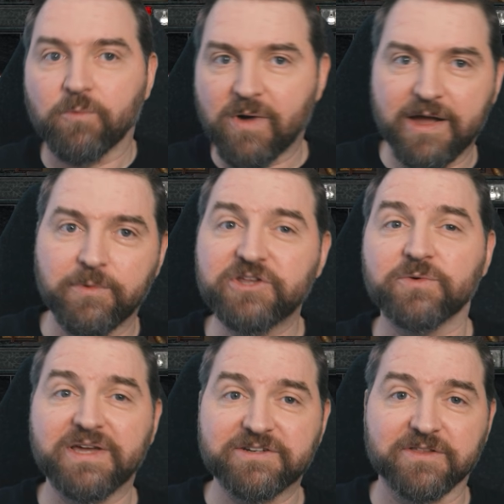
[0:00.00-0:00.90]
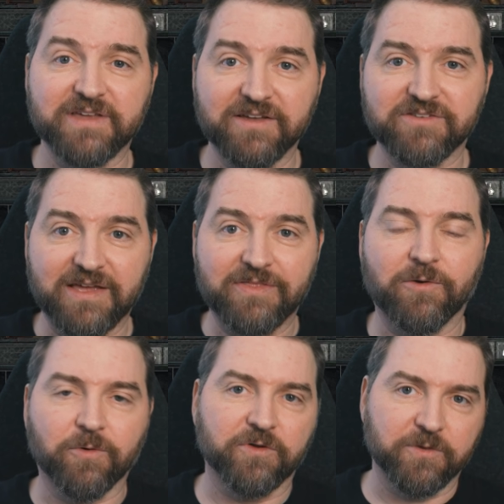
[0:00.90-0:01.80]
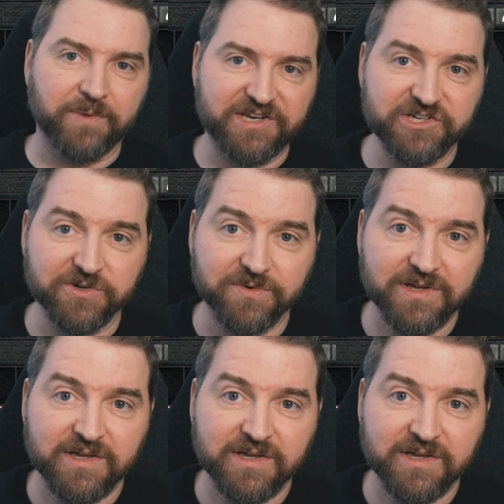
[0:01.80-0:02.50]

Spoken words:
why we do each of the things in the order that we do.